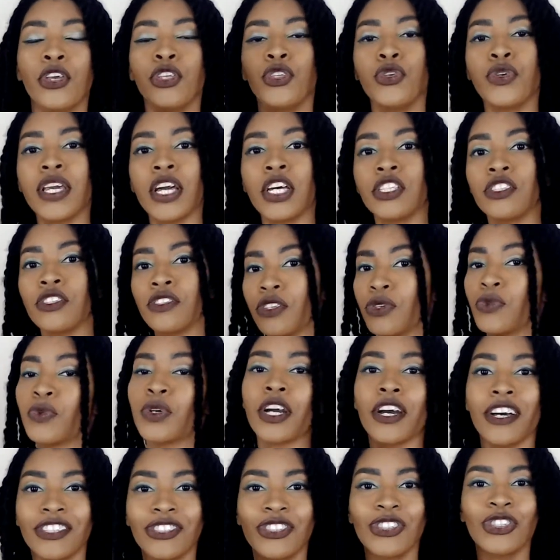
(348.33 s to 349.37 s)
You
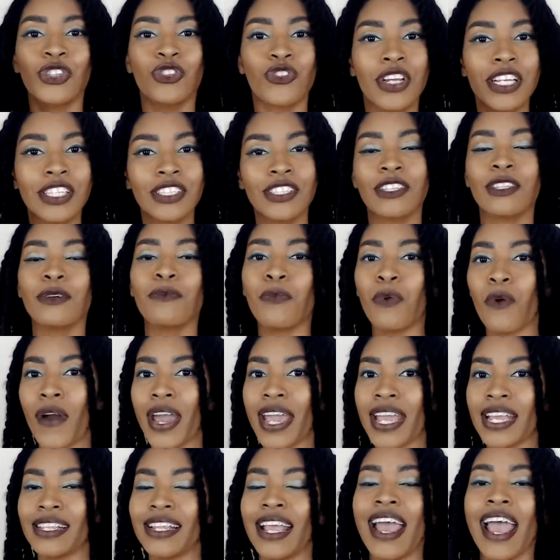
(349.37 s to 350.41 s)
cut straight to the
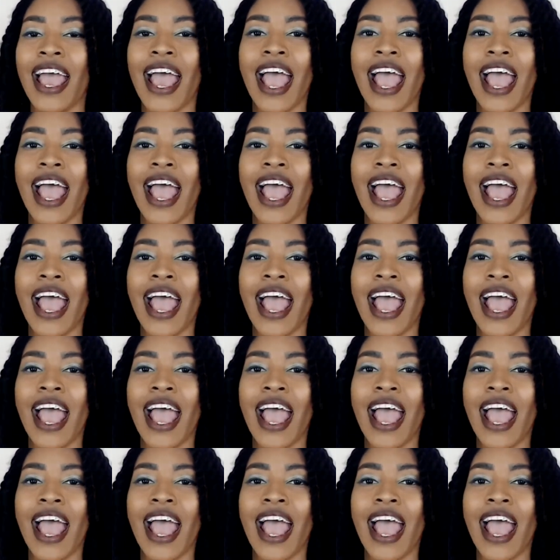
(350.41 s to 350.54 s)
point